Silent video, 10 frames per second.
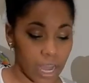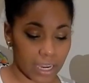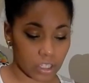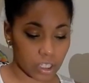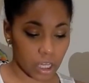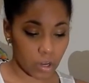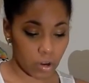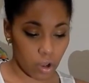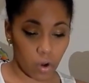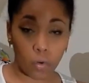There's actually
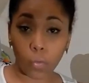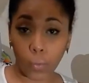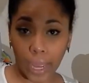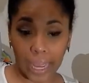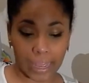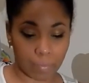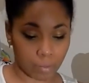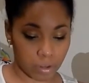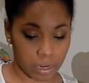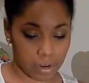no way,
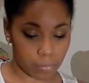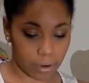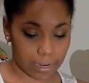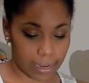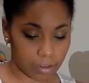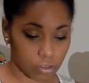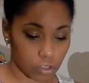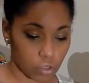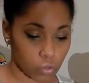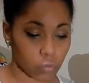I'm looking at it right now,
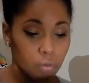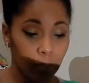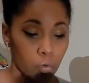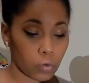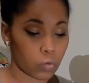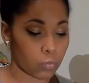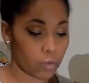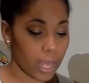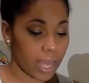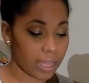to remove
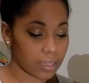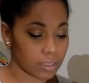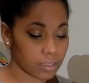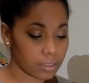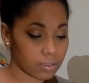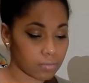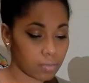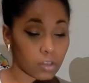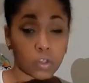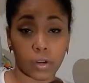
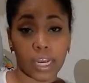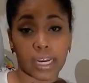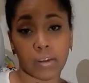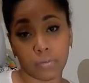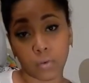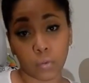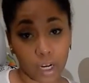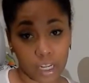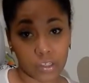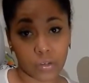the train if you
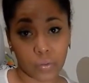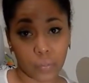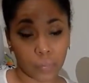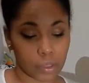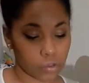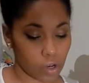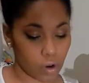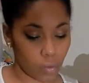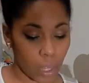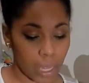wanted to.
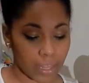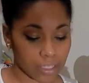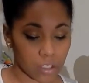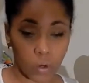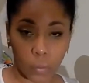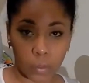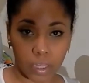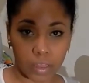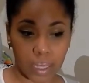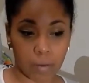So that's the
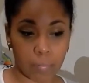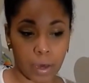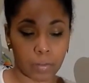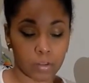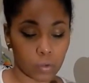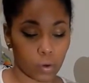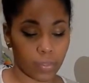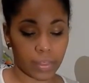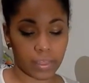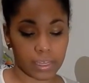only thing about the
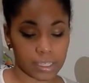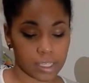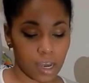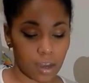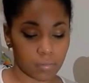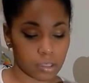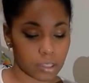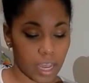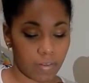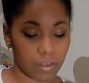toy, that this comes,
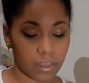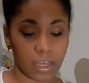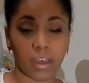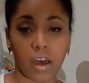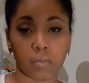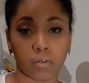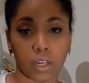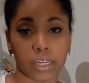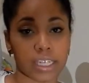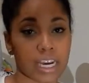everything comes
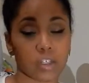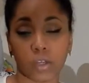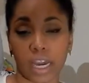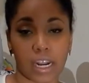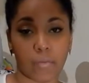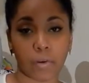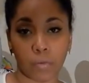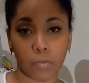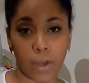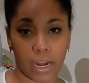fully attached, you cannot
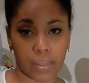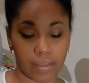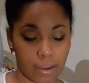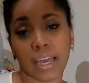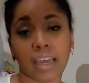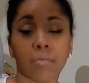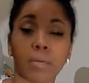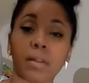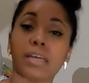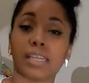remove anything. It can be
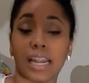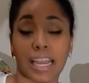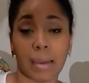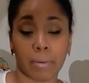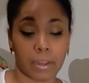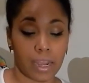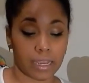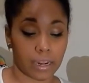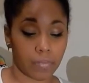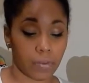a plus and it can be a
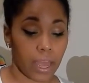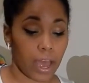negative.